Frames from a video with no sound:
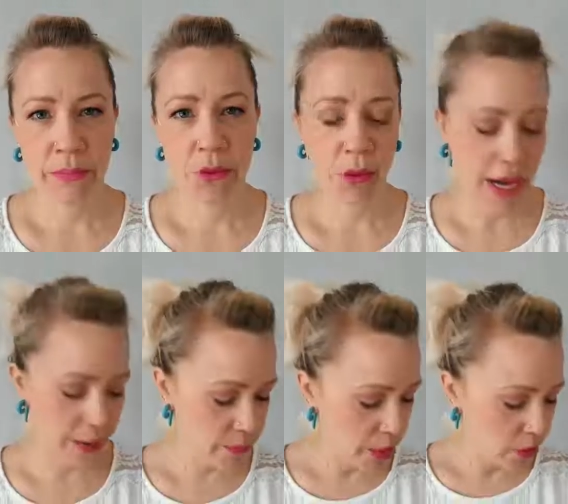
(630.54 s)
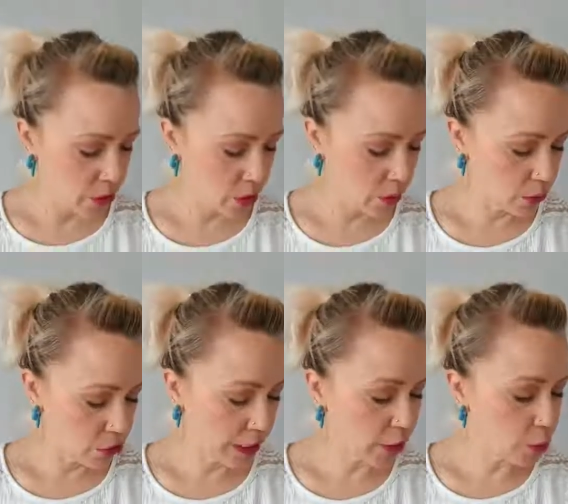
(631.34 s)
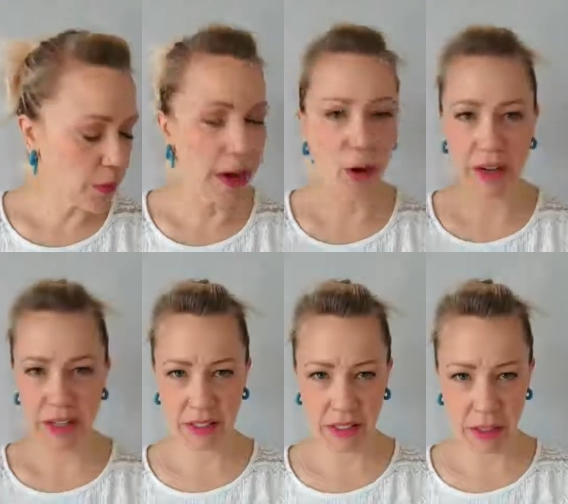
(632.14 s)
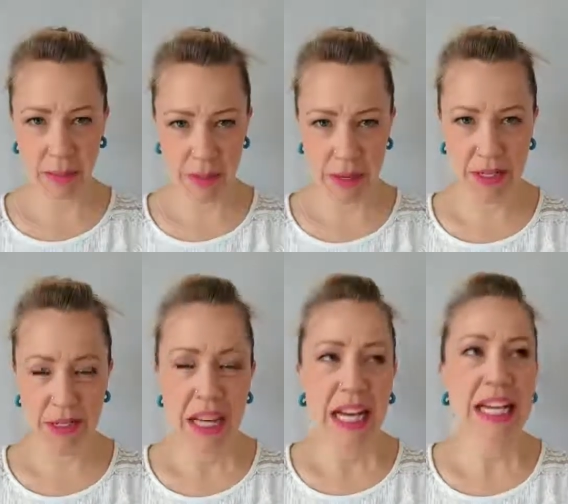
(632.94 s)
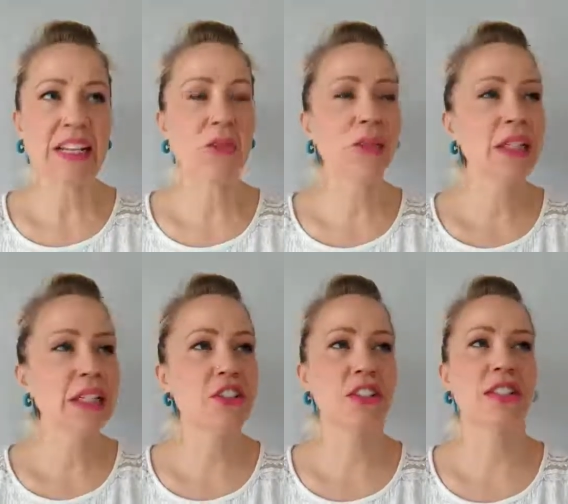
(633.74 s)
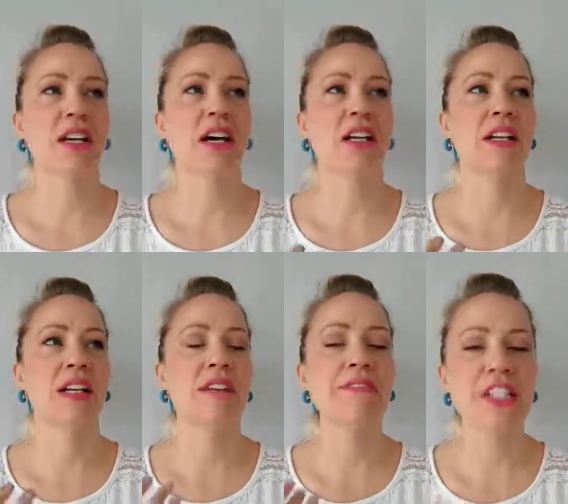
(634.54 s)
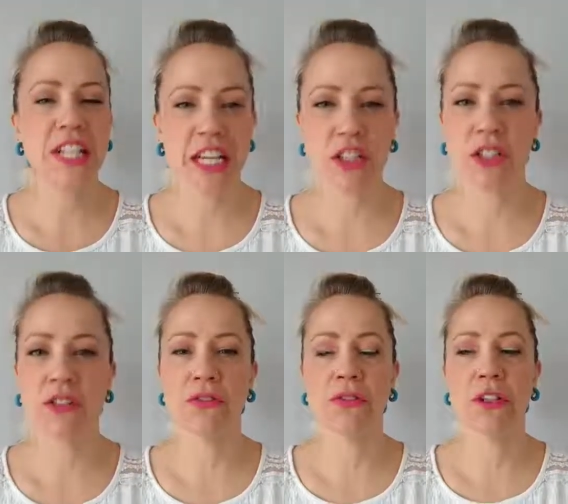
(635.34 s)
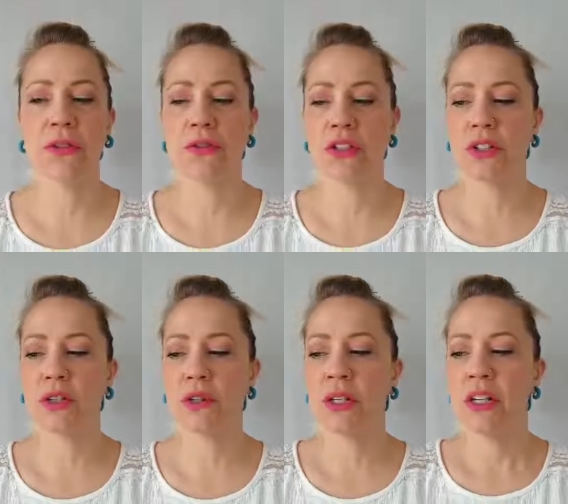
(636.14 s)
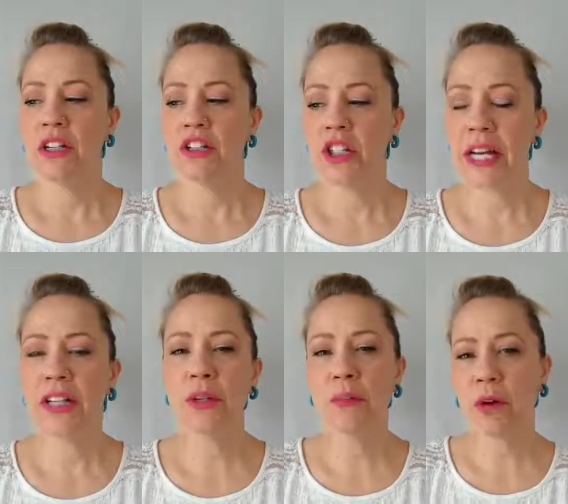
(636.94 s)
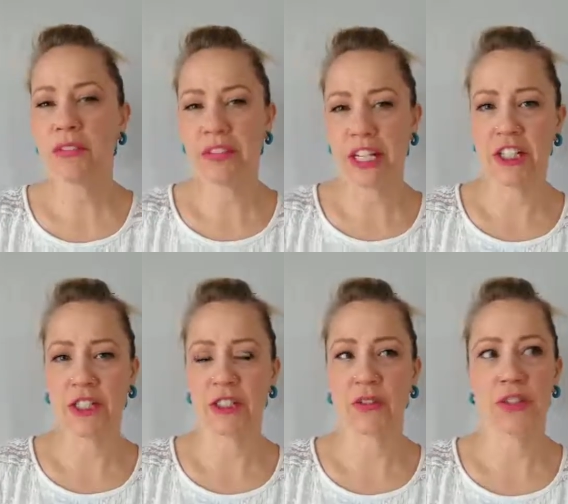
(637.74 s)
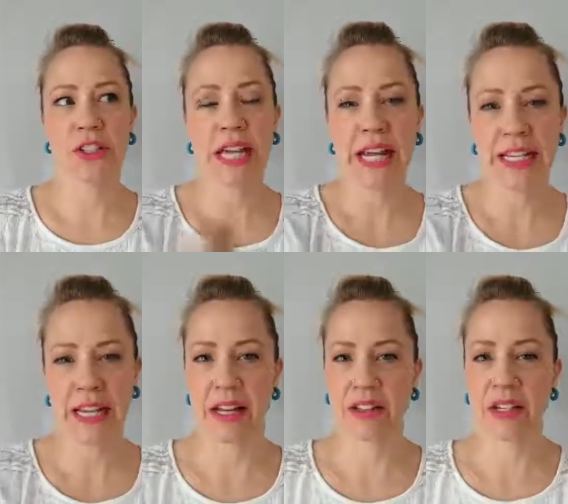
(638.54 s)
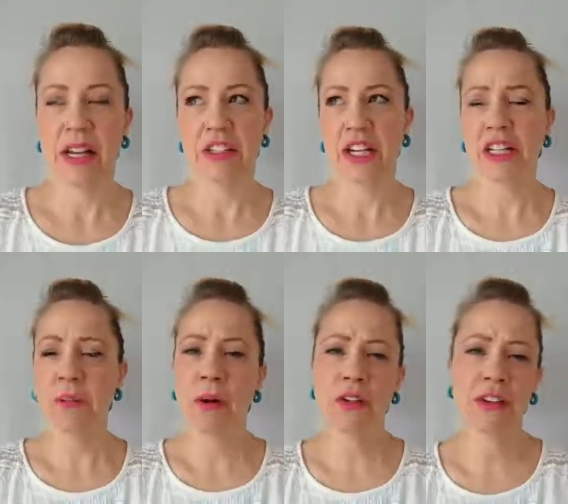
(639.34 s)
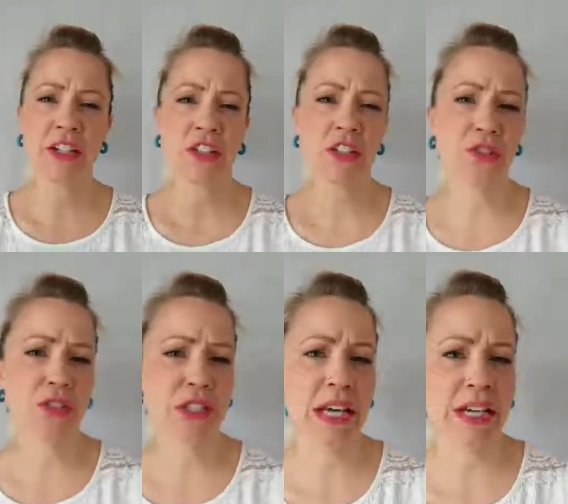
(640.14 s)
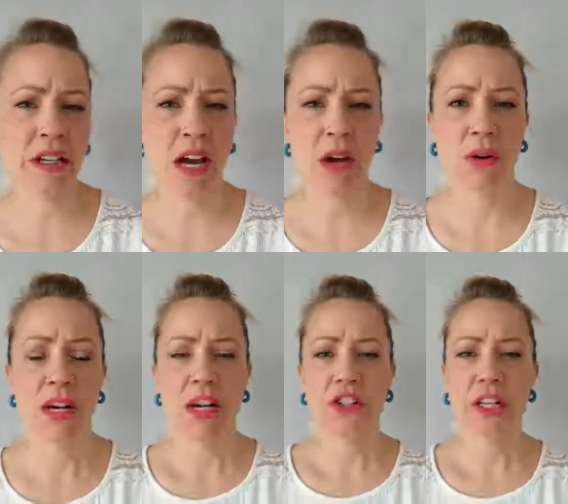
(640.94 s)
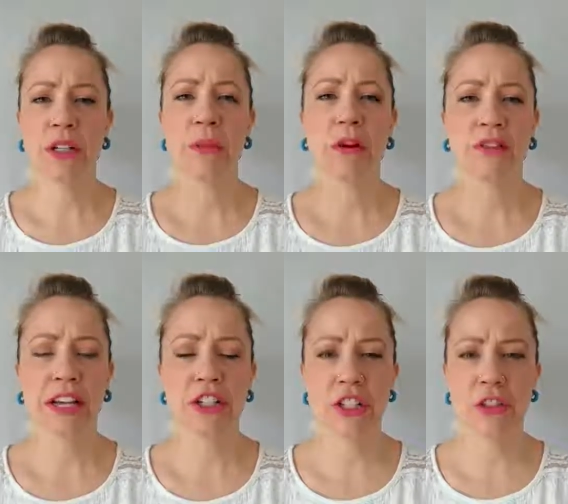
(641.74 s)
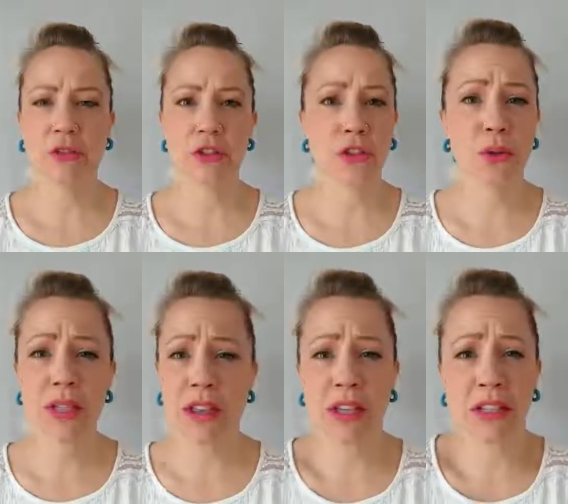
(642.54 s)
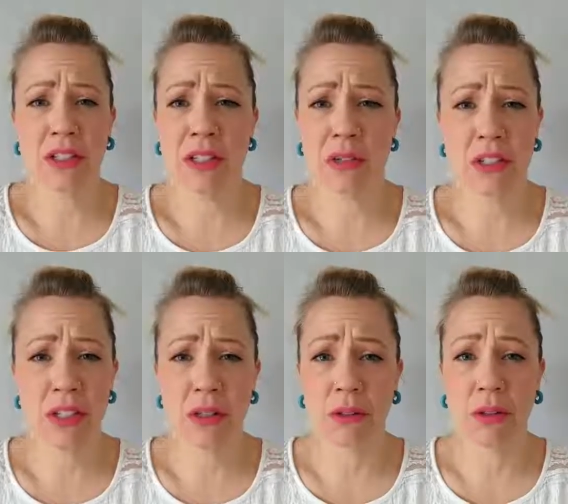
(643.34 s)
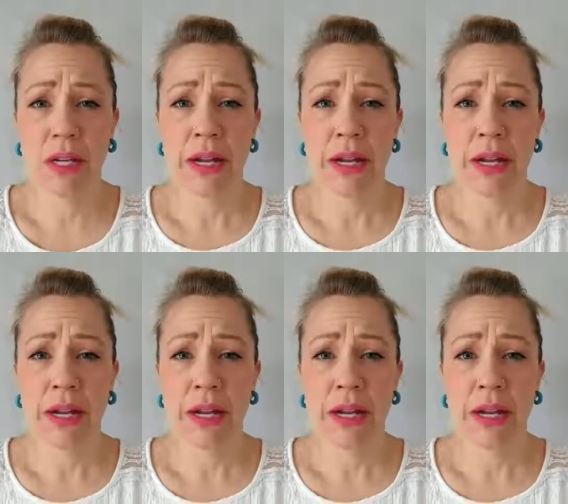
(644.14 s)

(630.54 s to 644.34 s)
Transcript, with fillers: Okay, so check your priorities and commitments is really just an invitation for you to check your motivations for saying yes, check your motivations for saying no, check your motivations for doing the things that you do.